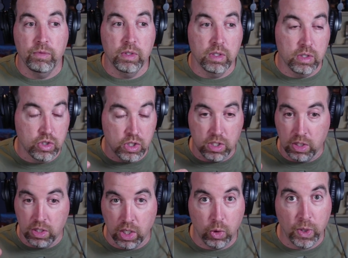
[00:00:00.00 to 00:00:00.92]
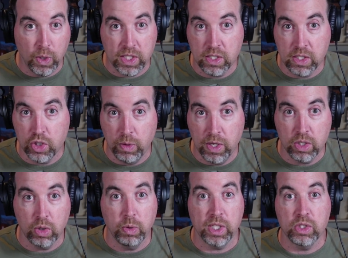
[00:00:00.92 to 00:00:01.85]
Just a quick
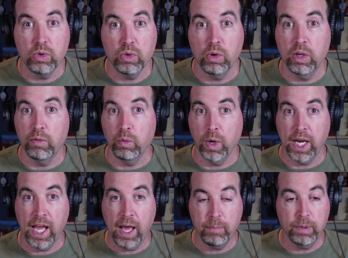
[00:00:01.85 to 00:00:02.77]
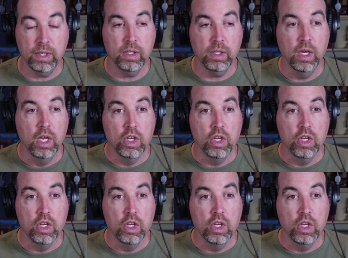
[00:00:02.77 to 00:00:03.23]
situation, quick story of what happened.